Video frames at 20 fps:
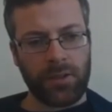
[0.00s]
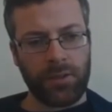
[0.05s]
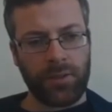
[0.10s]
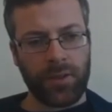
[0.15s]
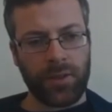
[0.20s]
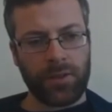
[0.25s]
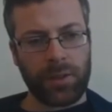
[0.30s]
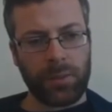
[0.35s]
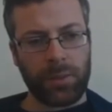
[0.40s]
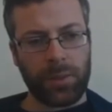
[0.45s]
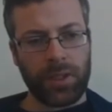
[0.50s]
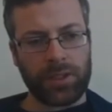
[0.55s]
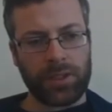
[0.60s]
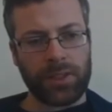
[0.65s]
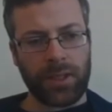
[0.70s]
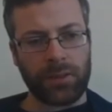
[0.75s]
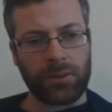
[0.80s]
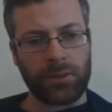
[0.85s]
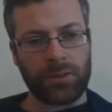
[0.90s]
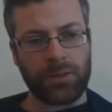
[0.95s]
50p
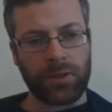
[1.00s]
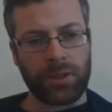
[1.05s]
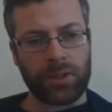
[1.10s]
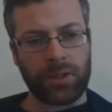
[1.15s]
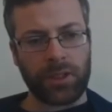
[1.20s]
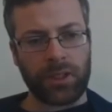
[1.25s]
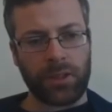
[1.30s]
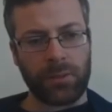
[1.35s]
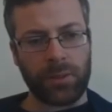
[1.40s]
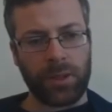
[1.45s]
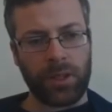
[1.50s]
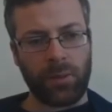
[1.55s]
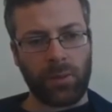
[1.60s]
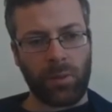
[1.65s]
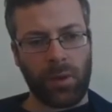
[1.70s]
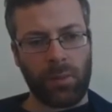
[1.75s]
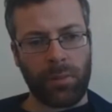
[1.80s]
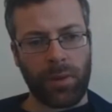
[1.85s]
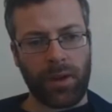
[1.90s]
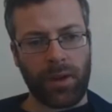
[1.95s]
times 3 is going to be
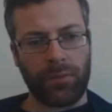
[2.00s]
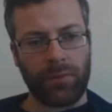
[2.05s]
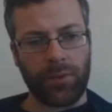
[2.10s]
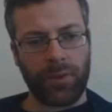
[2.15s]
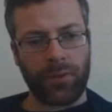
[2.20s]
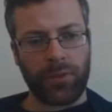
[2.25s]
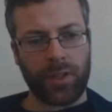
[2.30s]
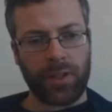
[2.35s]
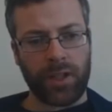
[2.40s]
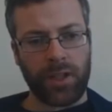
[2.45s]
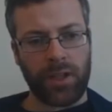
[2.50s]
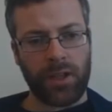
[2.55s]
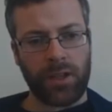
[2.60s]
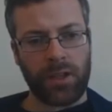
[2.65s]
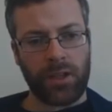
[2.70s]
£1.50.